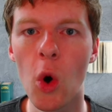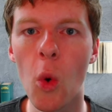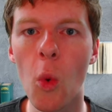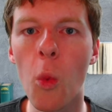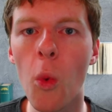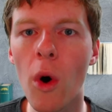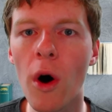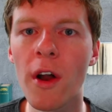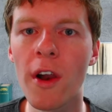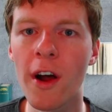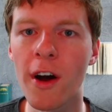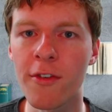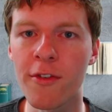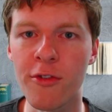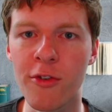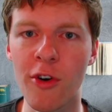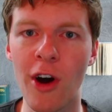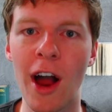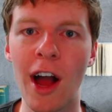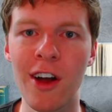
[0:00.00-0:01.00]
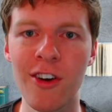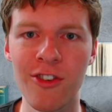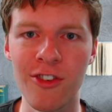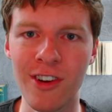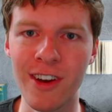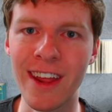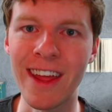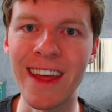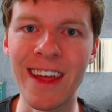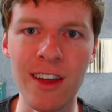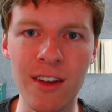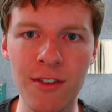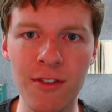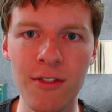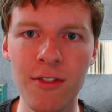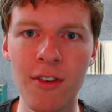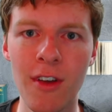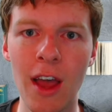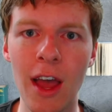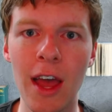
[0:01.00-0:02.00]
what a fraction
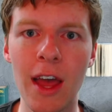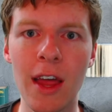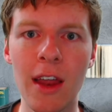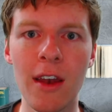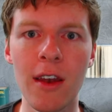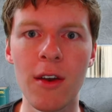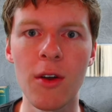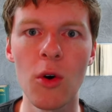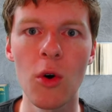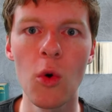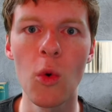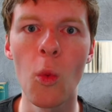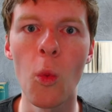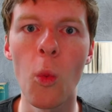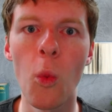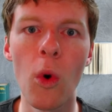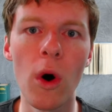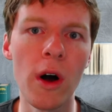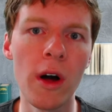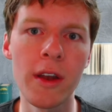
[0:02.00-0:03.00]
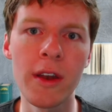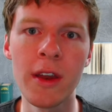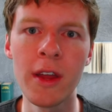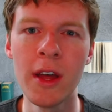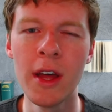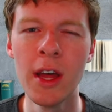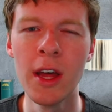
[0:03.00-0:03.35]
is and what